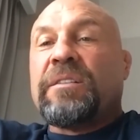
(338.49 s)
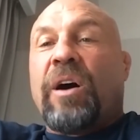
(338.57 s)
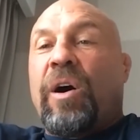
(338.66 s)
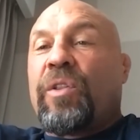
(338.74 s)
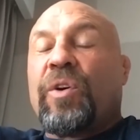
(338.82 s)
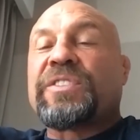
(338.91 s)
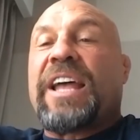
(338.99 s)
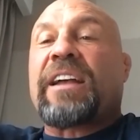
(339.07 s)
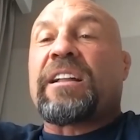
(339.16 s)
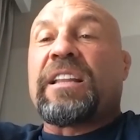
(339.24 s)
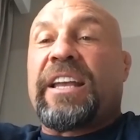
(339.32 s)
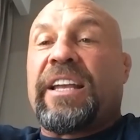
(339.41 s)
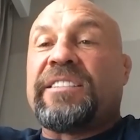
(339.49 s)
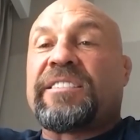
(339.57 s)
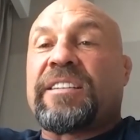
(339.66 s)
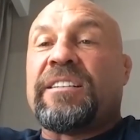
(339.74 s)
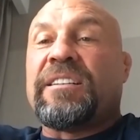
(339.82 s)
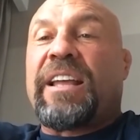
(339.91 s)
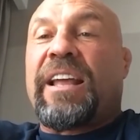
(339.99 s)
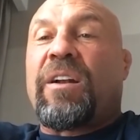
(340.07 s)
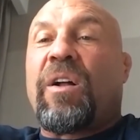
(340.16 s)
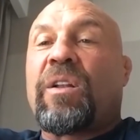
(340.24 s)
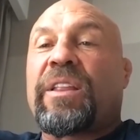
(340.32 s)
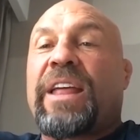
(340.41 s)
all those accolades and and
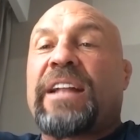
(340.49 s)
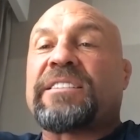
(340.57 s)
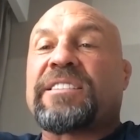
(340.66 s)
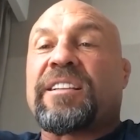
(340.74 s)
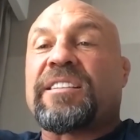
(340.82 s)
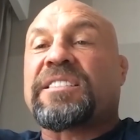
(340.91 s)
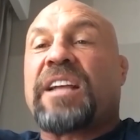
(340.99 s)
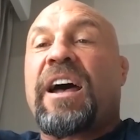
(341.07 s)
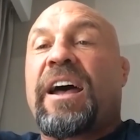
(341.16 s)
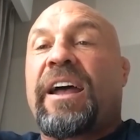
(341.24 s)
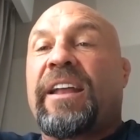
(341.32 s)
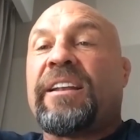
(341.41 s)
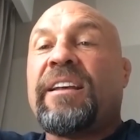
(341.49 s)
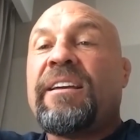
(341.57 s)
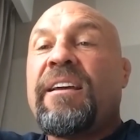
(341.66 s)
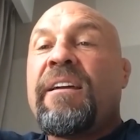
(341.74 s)
all of that to the side